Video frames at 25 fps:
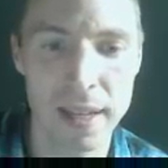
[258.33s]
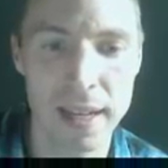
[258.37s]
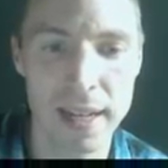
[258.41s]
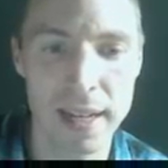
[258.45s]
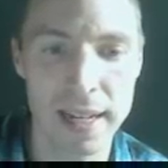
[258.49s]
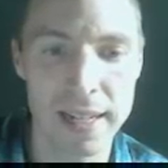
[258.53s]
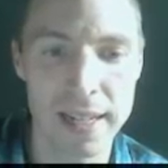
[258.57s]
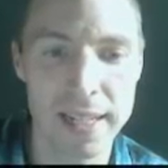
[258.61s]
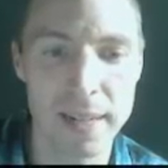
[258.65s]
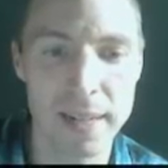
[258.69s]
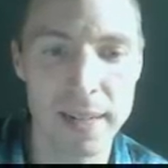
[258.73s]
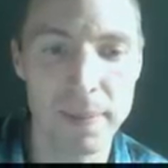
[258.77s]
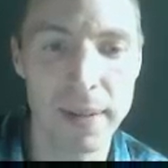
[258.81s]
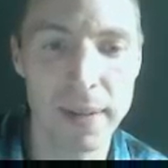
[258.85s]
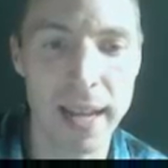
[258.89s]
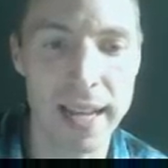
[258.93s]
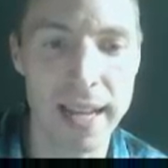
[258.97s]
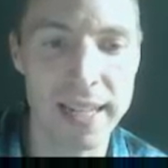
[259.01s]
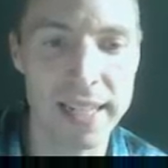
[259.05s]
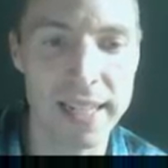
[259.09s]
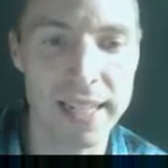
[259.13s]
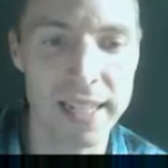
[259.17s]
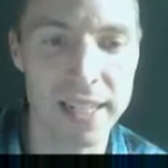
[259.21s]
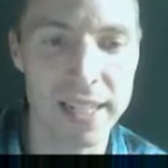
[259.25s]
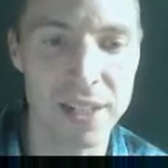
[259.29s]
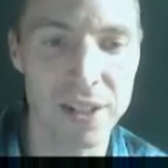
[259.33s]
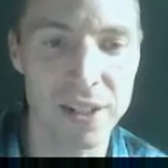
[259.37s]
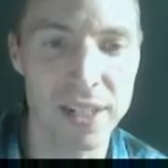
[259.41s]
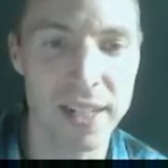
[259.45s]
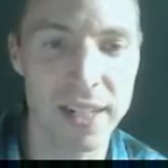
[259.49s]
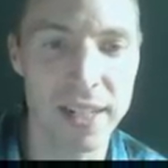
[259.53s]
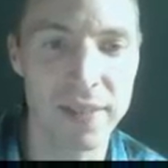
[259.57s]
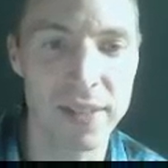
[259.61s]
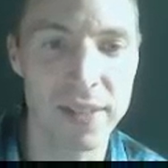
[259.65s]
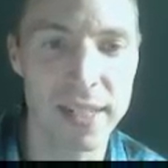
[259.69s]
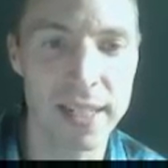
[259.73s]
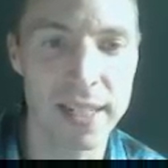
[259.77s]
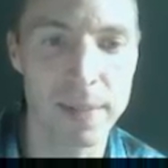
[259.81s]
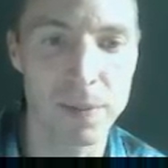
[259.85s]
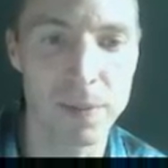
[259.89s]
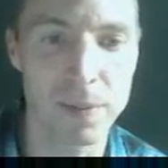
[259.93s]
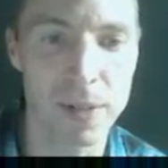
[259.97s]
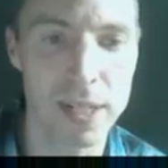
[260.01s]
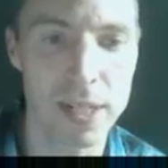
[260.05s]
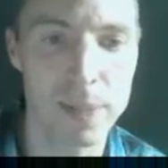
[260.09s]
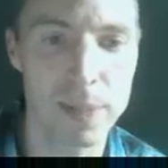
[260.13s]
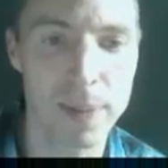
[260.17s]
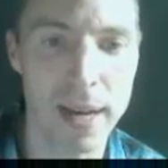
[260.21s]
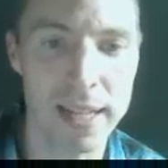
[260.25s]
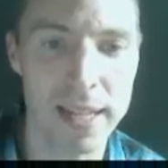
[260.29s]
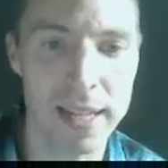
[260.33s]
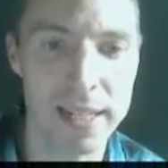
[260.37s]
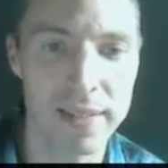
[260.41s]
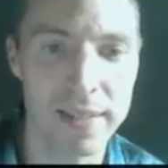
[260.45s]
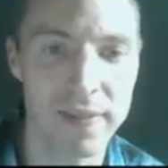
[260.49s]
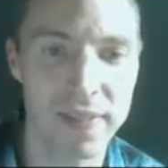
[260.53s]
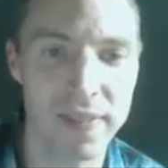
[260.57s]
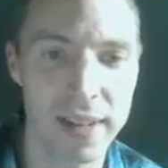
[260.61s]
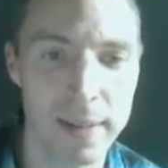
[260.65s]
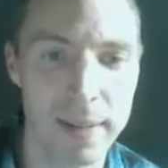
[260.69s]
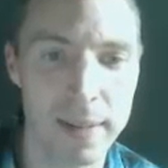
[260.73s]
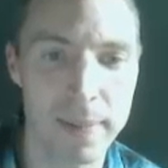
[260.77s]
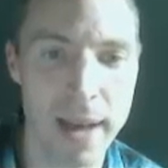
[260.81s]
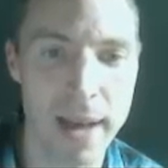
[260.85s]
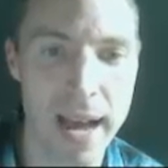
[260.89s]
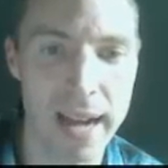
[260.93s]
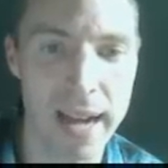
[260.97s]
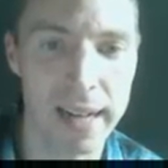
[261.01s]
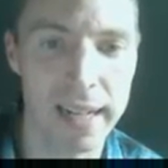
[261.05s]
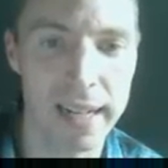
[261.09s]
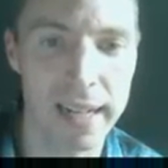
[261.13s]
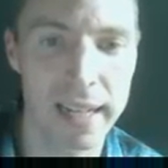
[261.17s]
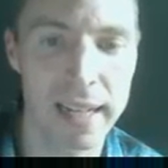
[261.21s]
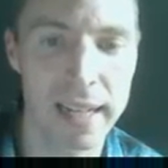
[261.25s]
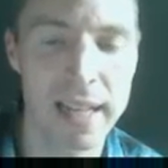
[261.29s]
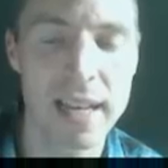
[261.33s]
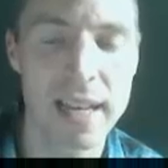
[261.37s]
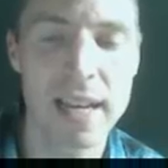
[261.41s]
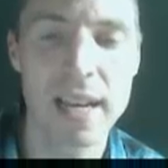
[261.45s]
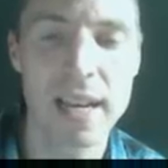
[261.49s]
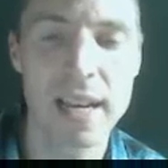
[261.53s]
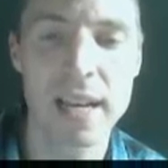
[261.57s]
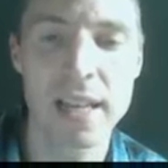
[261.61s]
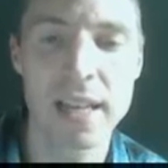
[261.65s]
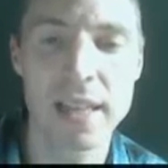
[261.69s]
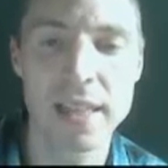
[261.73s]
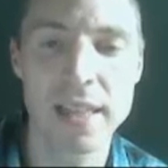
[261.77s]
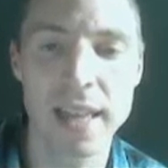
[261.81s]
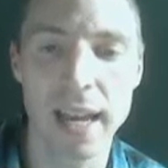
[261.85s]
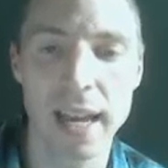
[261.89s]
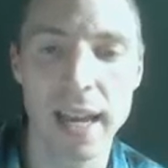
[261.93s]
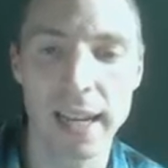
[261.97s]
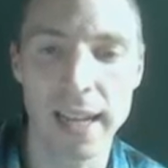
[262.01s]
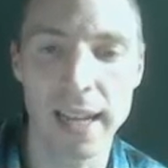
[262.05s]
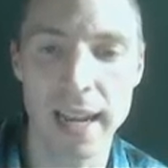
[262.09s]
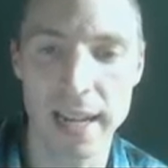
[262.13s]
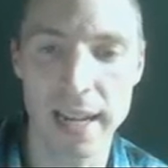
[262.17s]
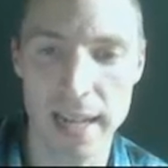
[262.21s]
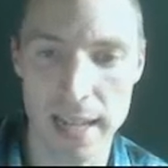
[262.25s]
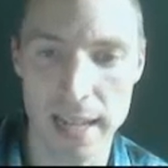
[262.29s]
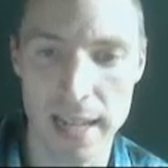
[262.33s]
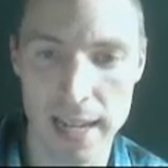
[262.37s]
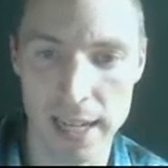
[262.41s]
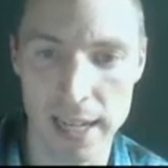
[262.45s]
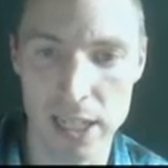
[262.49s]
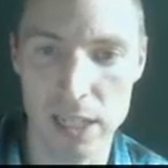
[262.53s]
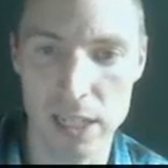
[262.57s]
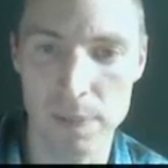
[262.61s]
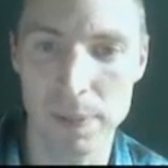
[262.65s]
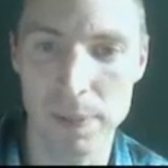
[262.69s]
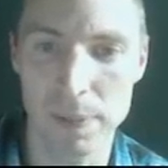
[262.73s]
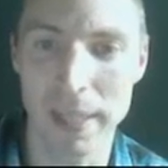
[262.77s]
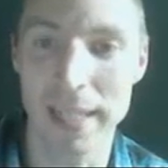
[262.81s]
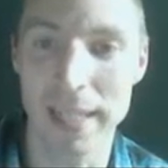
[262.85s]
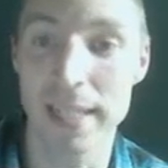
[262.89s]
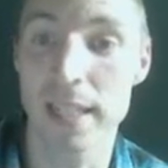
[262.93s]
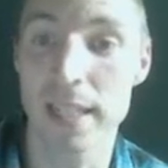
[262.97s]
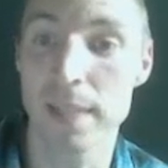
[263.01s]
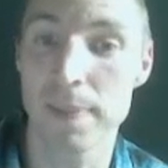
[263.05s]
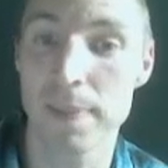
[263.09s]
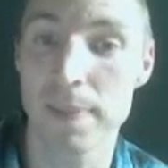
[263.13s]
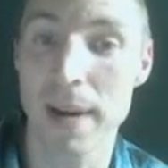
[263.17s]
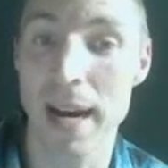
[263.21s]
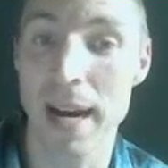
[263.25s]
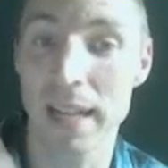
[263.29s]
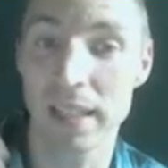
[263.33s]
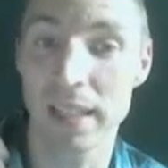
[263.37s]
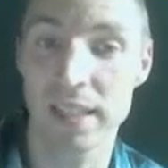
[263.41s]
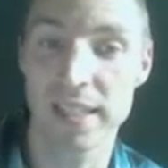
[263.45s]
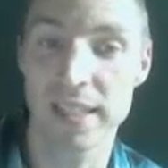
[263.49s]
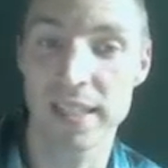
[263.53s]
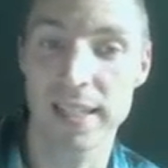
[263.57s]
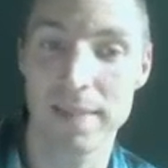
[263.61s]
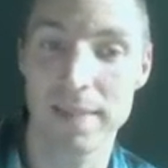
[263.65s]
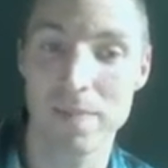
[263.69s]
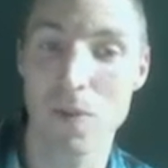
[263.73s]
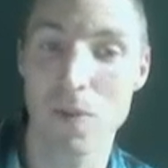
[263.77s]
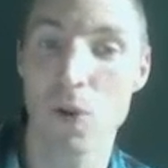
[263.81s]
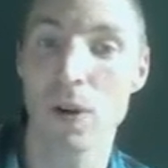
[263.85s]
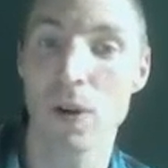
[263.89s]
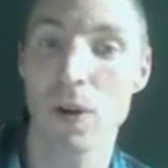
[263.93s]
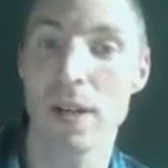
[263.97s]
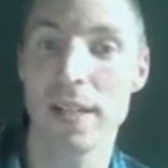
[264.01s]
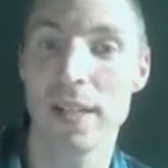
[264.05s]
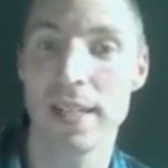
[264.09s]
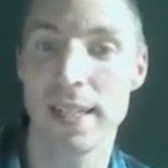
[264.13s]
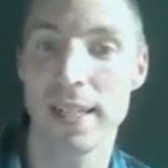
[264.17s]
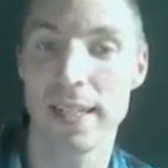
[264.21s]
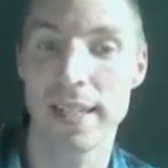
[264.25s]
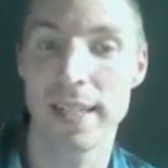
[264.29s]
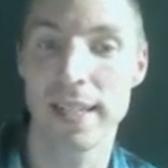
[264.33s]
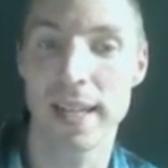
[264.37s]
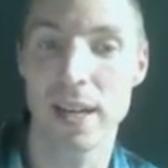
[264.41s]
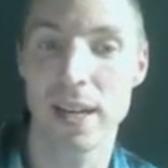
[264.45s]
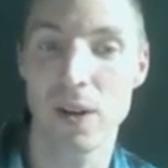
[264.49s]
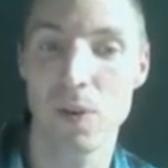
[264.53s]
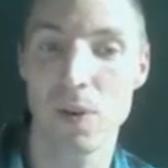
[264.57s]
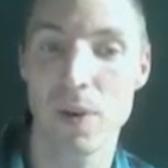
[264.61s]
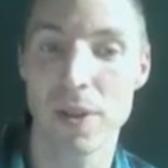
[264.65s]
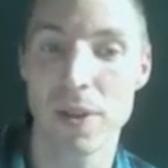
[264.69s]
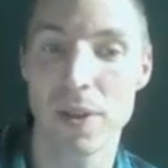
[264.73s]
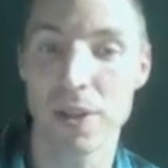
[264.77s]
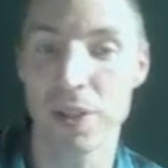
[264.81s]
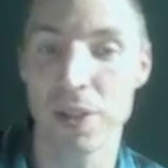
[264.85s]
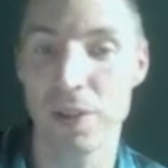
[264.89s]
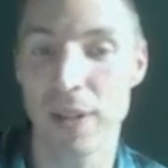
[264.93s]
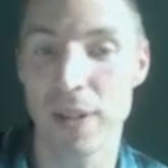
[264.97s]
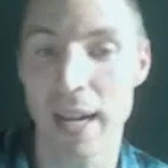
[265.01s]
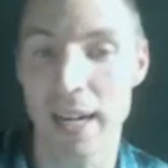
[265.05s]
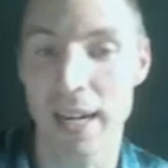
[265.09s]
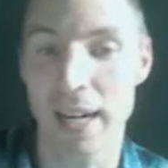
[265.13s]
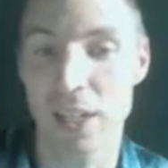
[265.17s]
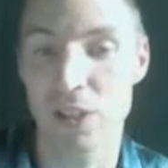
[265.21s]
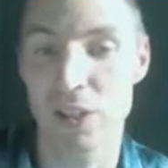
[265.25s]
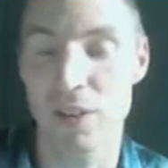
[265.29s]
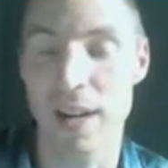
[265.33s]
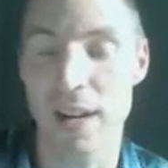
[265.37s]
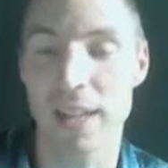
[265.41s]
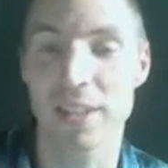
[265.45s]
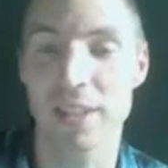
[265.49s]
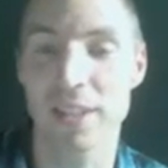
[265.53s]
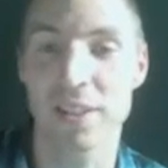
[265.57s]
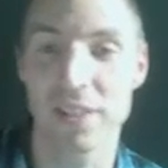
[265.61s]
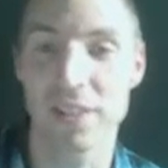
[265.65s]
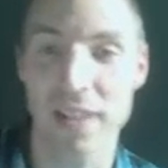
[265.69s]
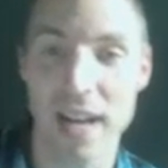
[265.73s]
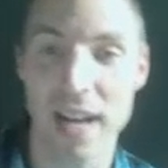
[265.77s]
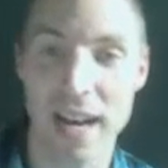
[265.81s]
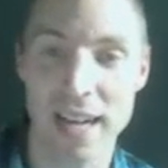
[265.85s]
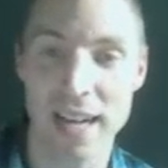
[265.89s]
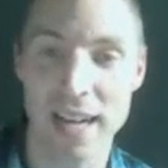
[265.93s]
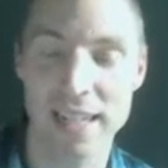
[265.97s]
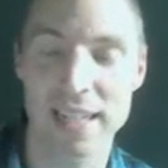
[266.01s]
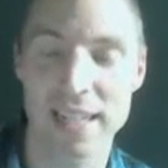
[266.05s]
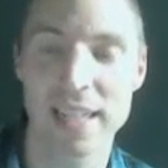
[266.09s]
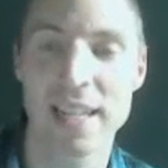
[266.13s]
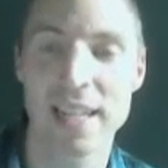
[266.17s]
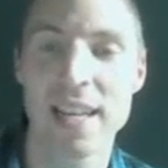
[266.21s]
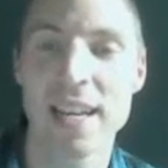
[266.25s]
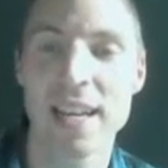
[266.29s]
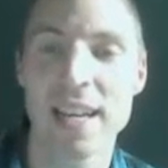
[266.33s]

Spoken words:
in some cases there's even some response feedback that kind of explains the policy more in detail, whether you got it correct or not.